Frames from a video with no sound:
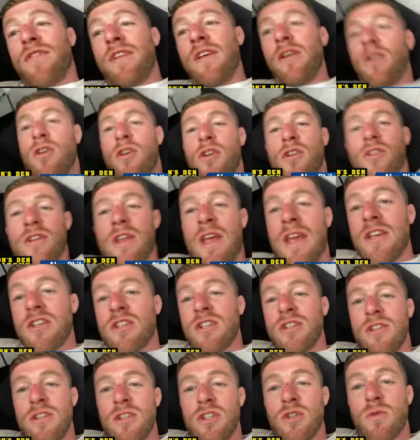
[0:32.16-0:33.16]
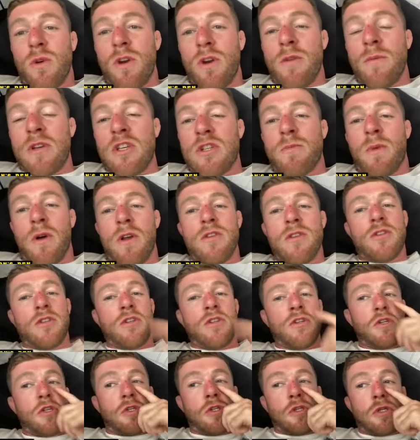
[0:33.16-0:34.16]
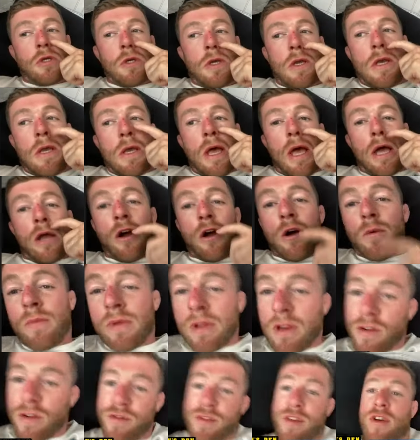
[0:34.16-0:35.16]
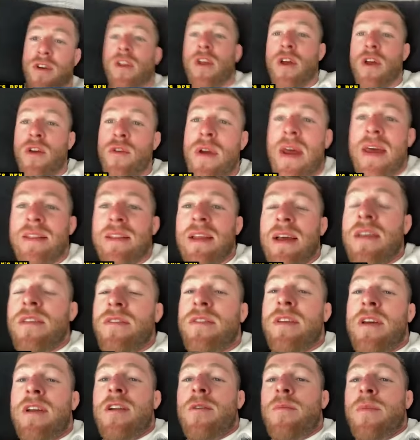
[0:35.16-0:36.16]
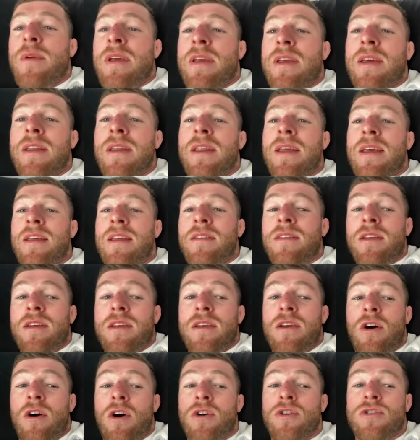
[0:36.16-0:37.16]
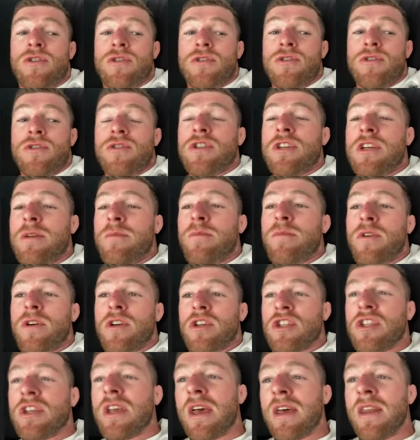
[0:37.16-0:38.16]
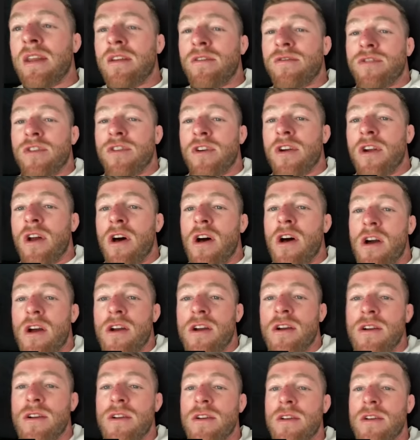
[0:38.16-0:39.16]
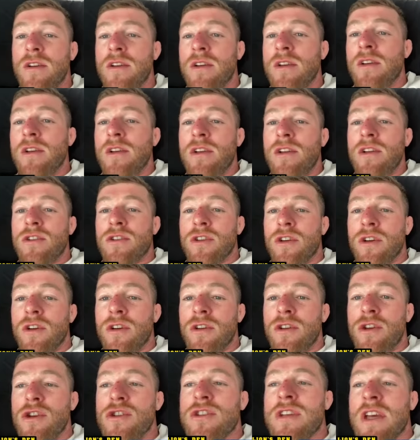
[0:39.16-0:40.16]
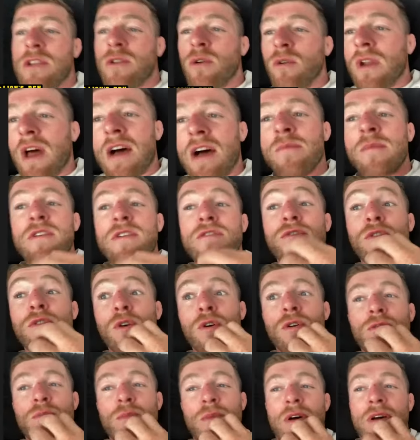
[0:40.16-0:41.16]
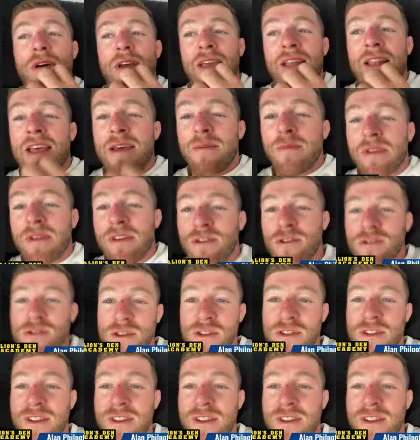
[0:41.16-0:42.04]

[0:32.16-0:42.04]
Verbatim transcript: Feel Good Nation is one of my sponsors. I come here for the red light therapy and then the oxygen chamber, sitting it for an hour. So usually I don't have my phone, but he let me use it